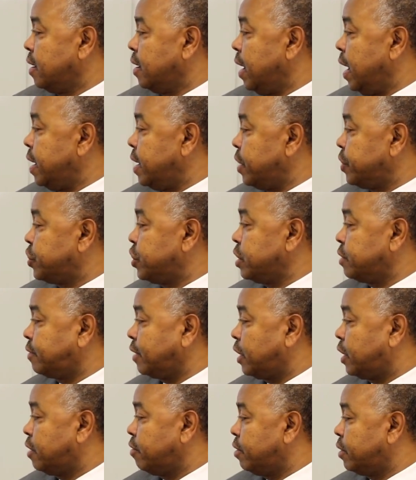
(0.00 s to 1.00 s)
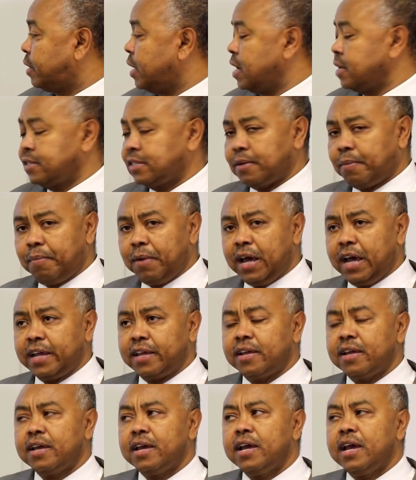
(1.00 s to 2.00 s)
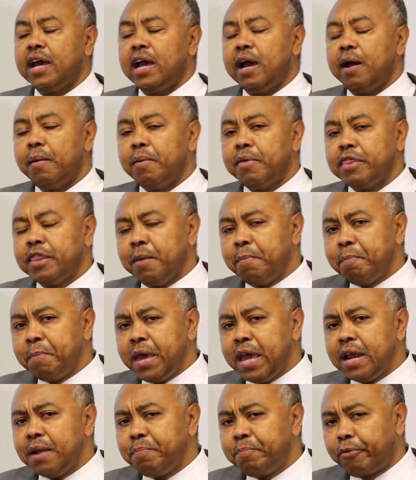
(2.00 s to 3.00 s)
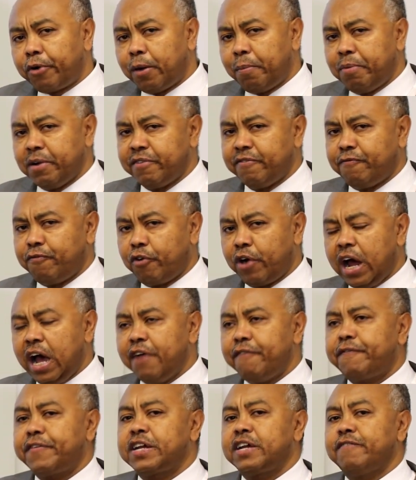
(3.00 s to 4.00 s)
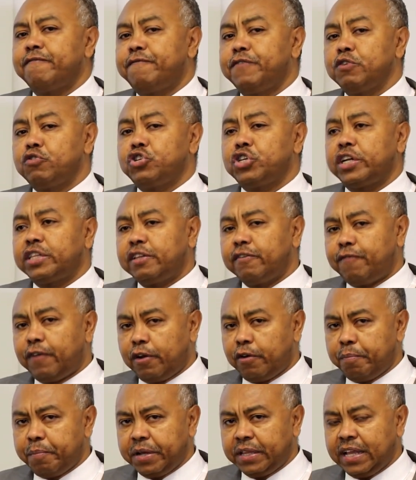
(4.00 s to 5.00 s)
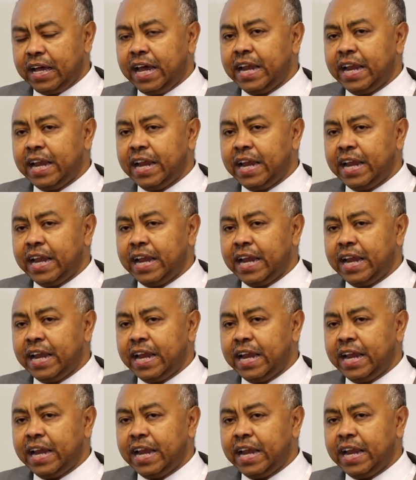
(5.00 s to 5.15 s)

Energy security and supply. The main problem for African future development